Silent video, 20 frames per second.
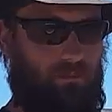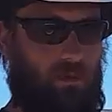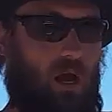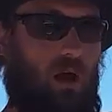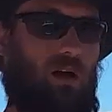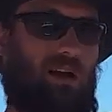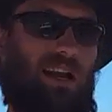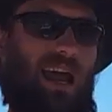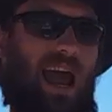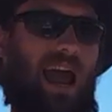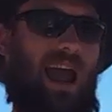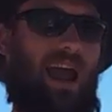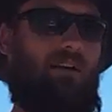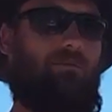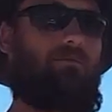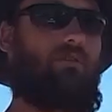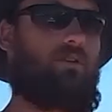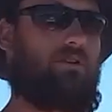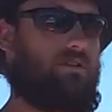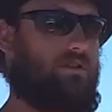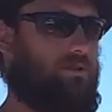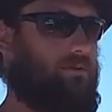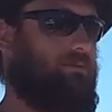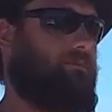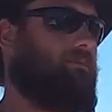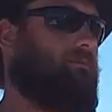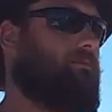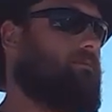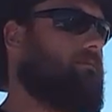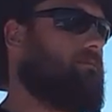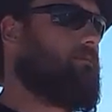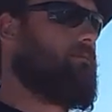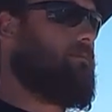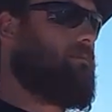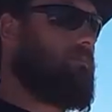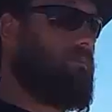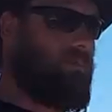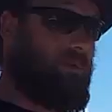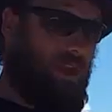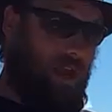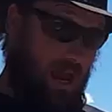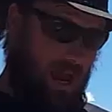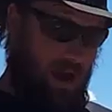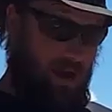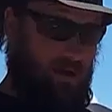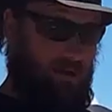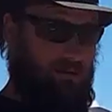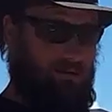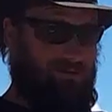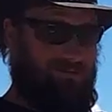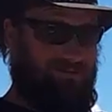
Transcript: on average. Now,